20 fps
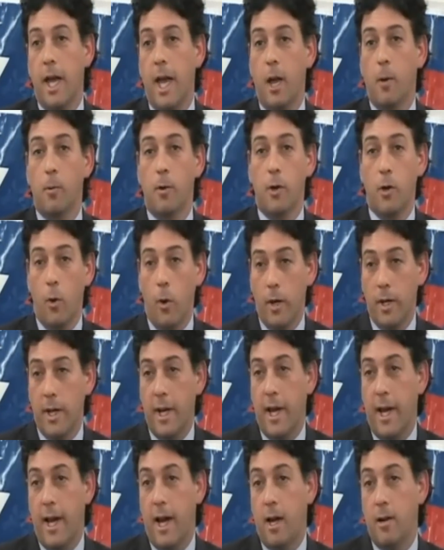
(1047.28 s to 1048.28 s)
and we're going
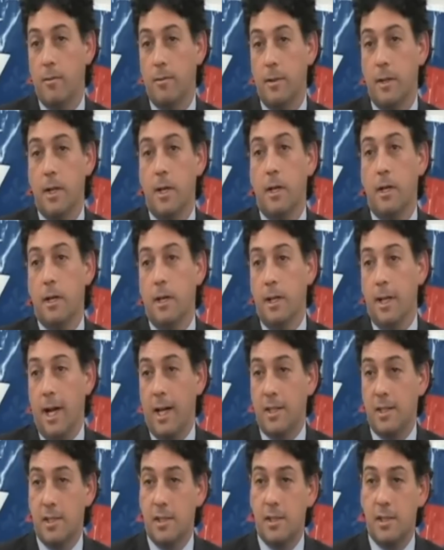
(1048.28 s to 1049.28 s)
to have
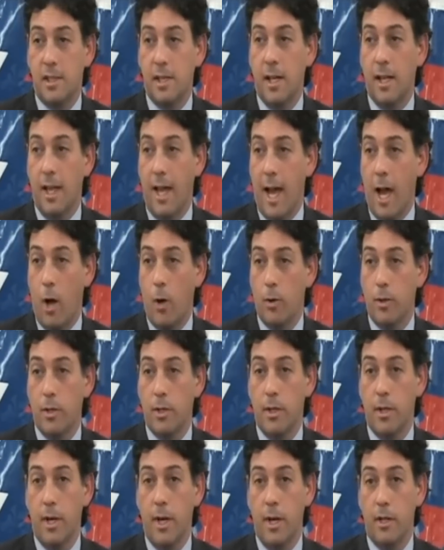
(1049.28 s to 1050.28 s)
licensing allowed
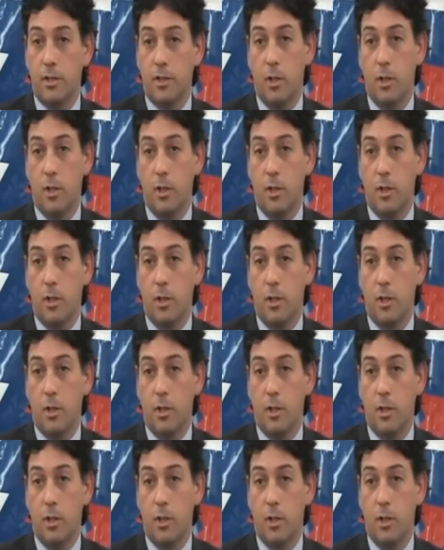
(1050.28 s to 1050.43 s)
uh,